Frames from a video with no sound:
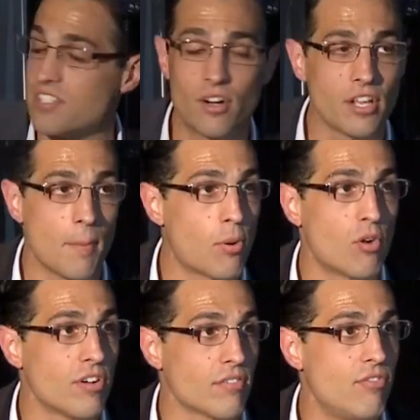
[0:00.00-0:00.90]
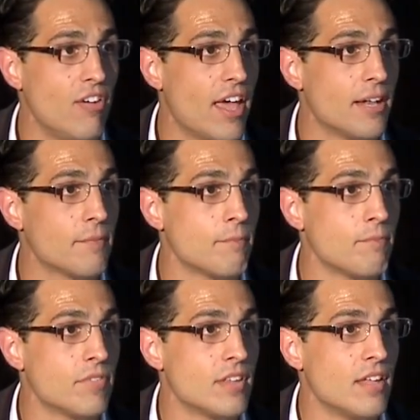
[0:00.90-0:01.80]
nearly a perfect fit?
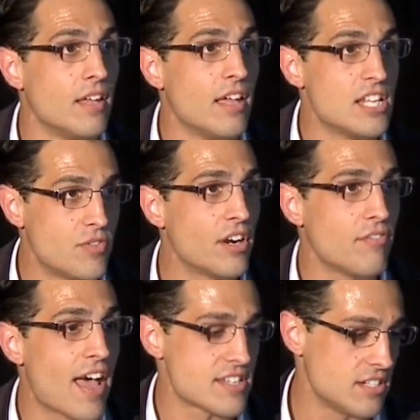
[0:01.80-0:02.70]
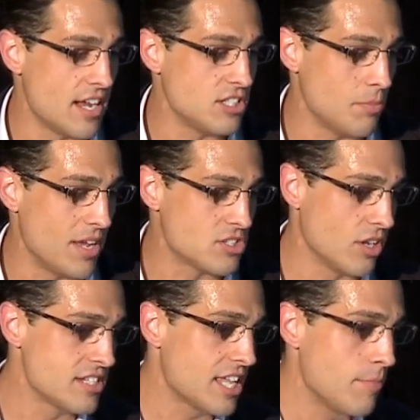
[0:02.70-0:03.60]
It's very fascinating to me. So
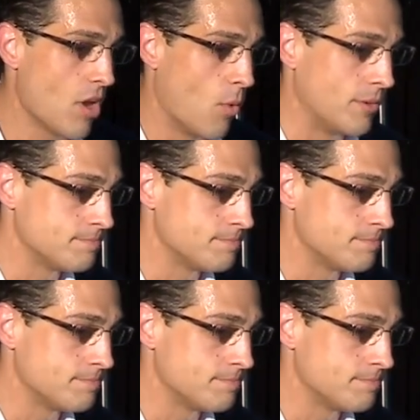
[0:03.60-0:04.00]
let's keep going.